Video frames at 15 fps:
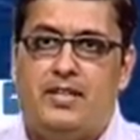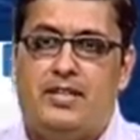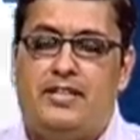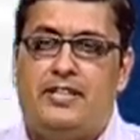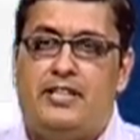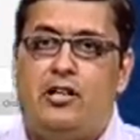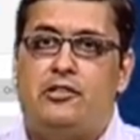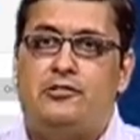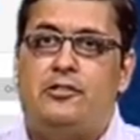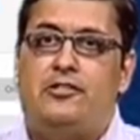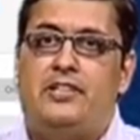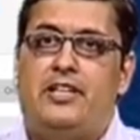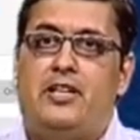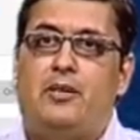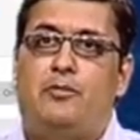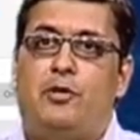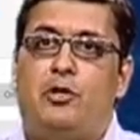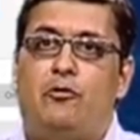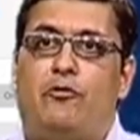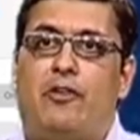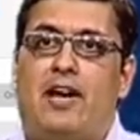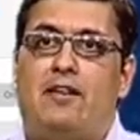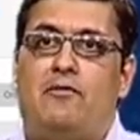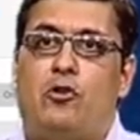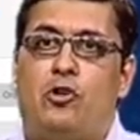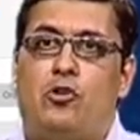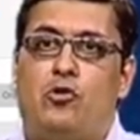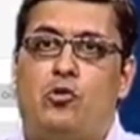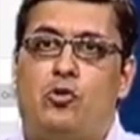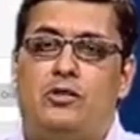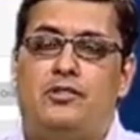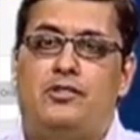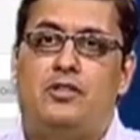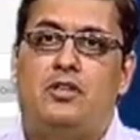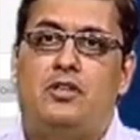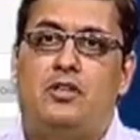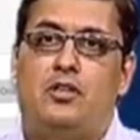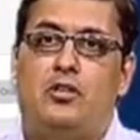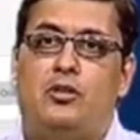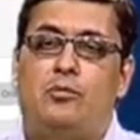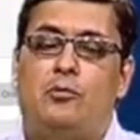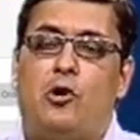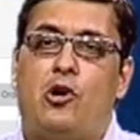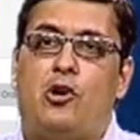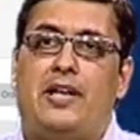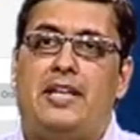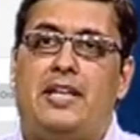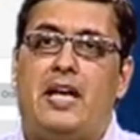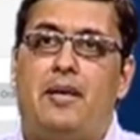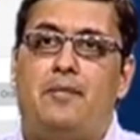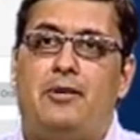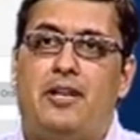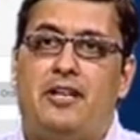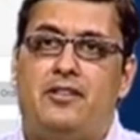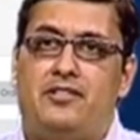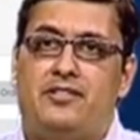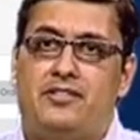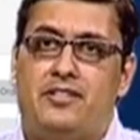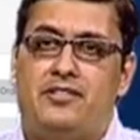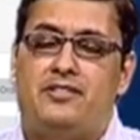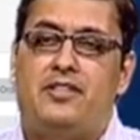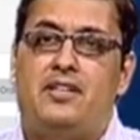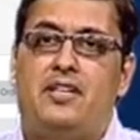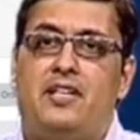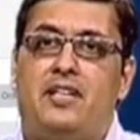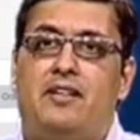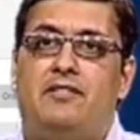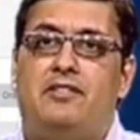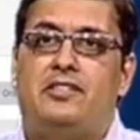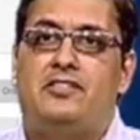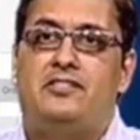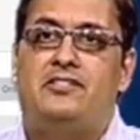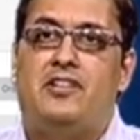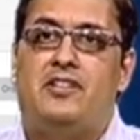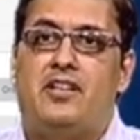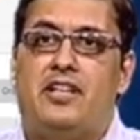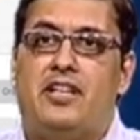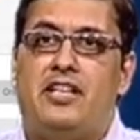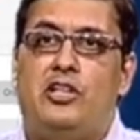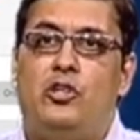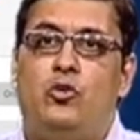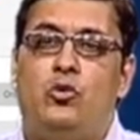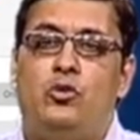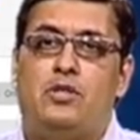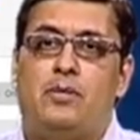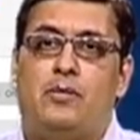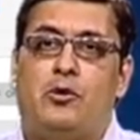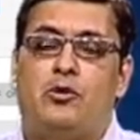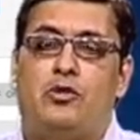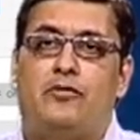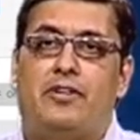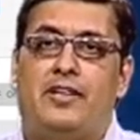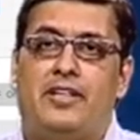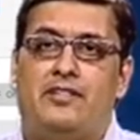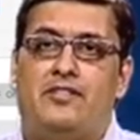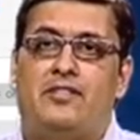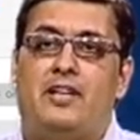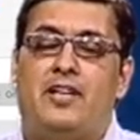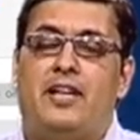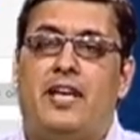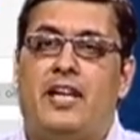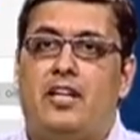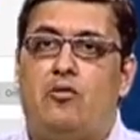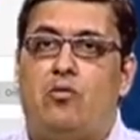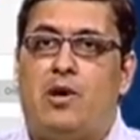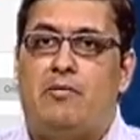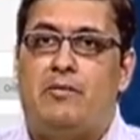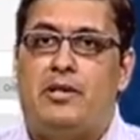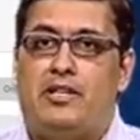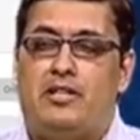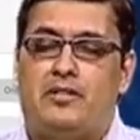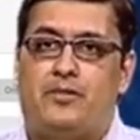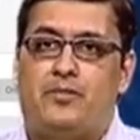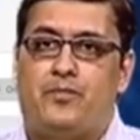They also set up new firewall rules to block any IP addresses which is generating huge amount of hits in 1 minute.